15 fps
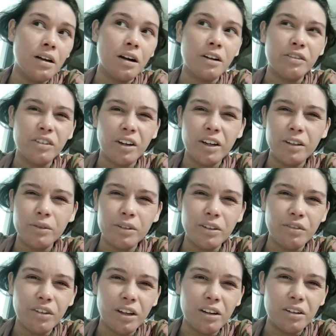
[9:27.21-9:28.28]
I find with the
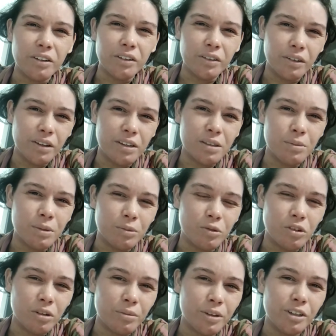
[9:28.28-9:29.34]
Vino, it's a bit more
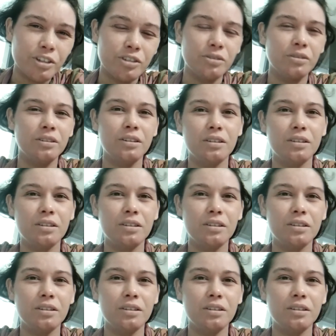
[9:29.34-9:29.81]
commercial and